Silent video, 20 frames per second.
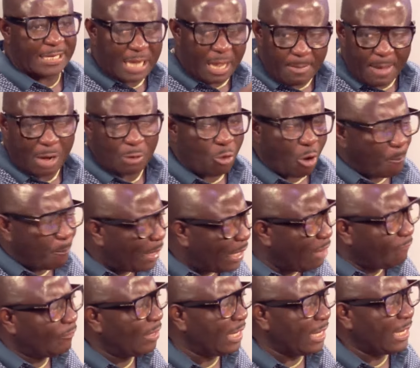your man will
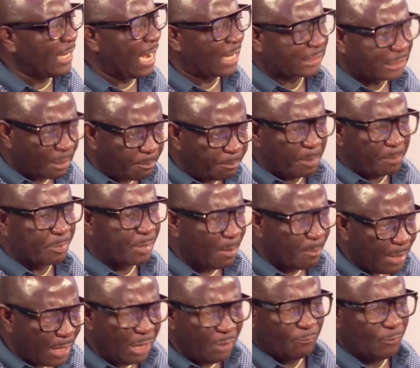believe in a CPP,
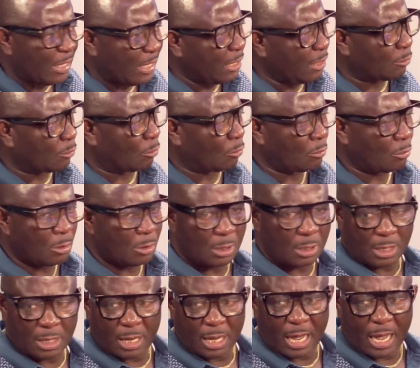believe in no
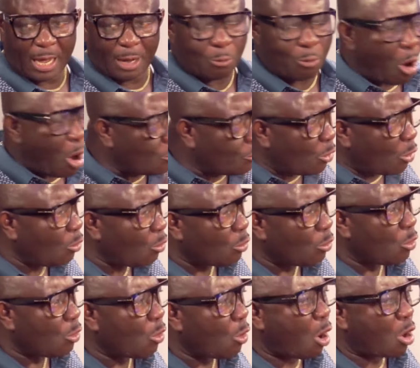or no
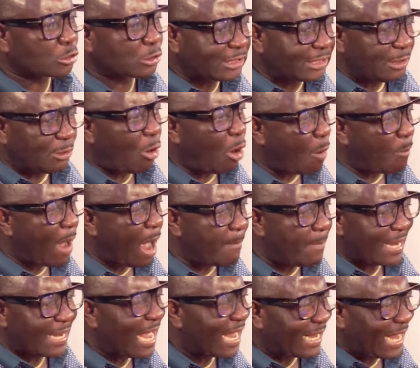or see or
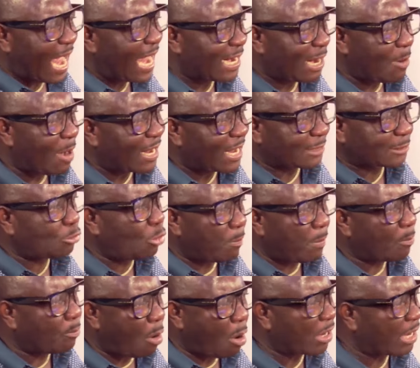baba ya Ghana, one can saw
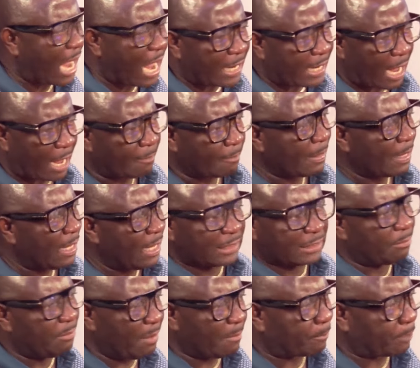the Bogana. It's
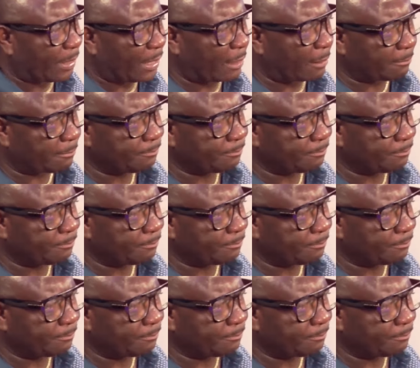a mempene.